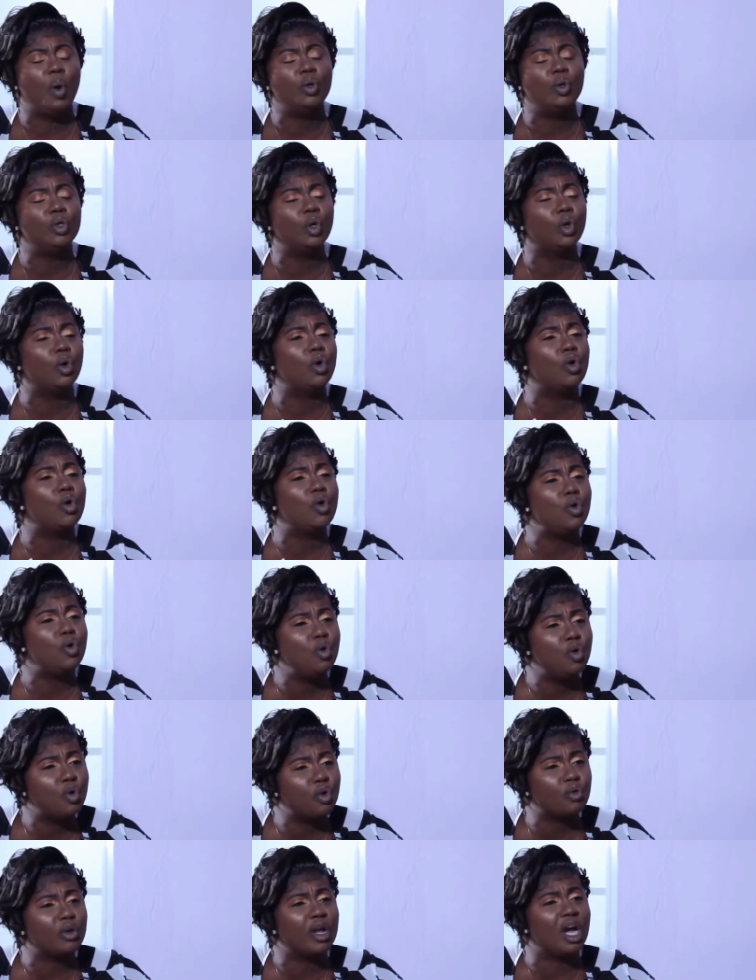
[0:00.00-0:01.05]
about the
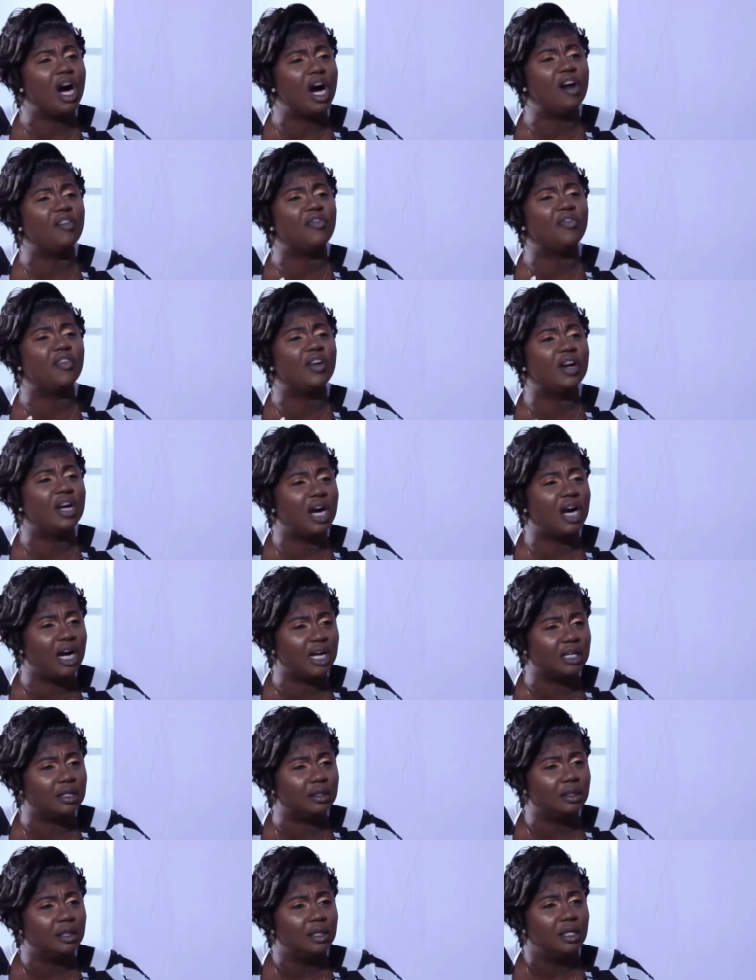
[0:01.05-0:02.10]
glory of
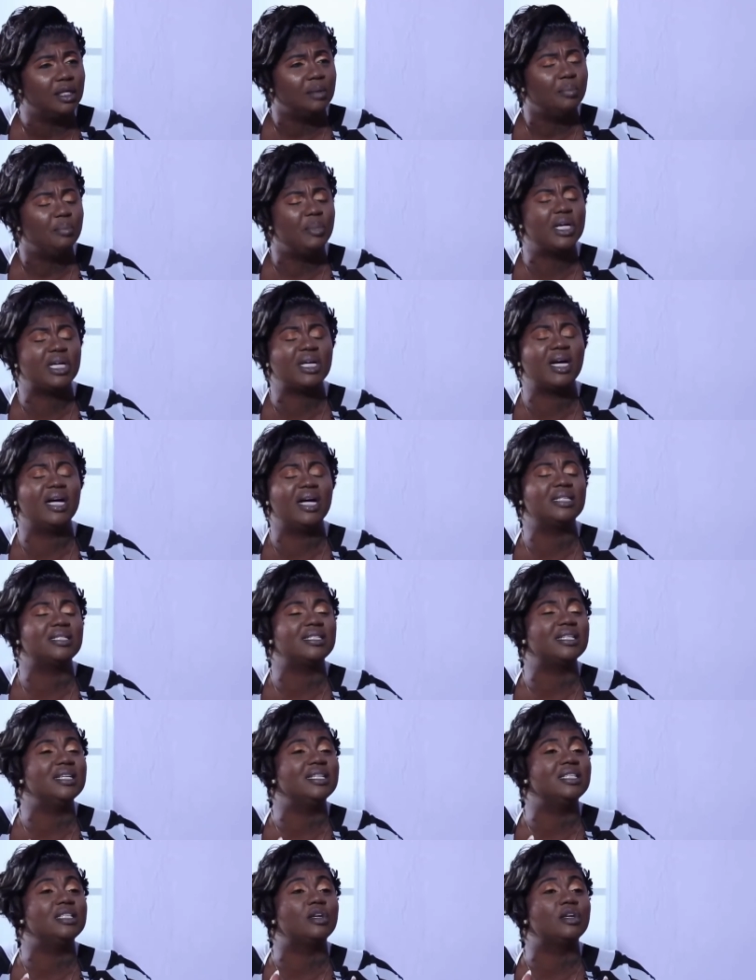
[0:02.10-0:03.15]
God
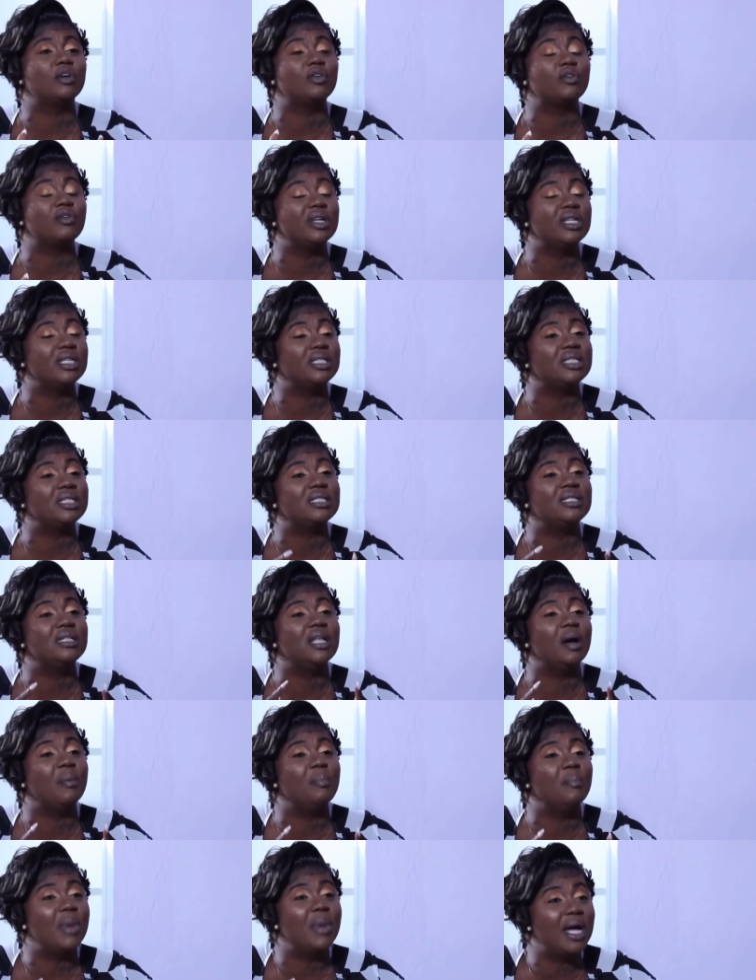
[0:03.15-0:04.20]
because the credit is
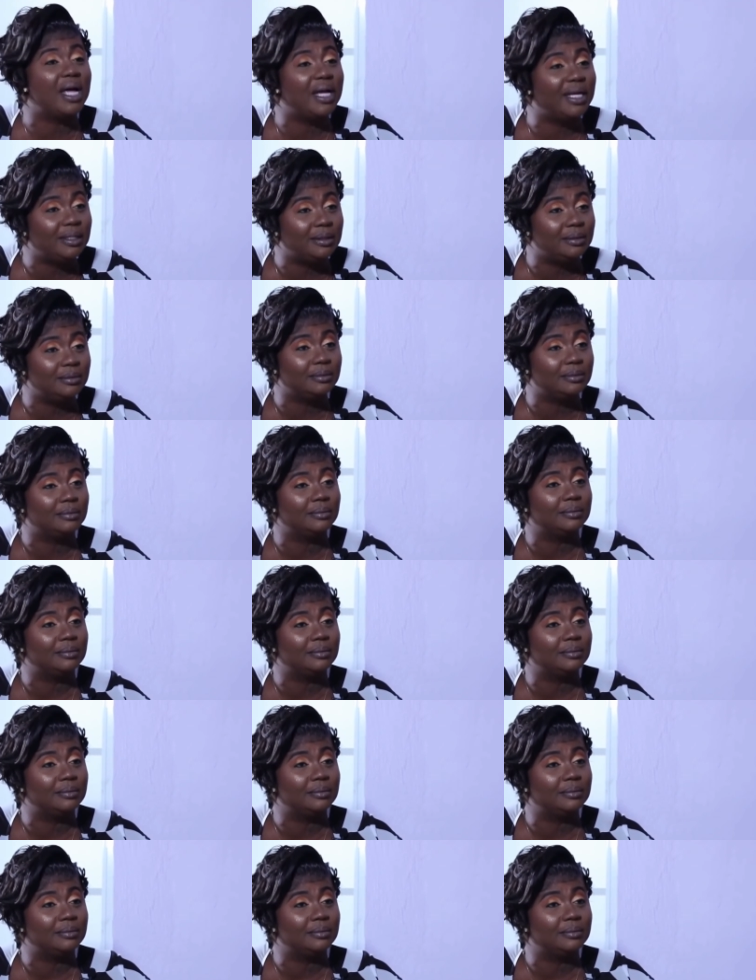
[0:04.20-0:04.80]
not mine.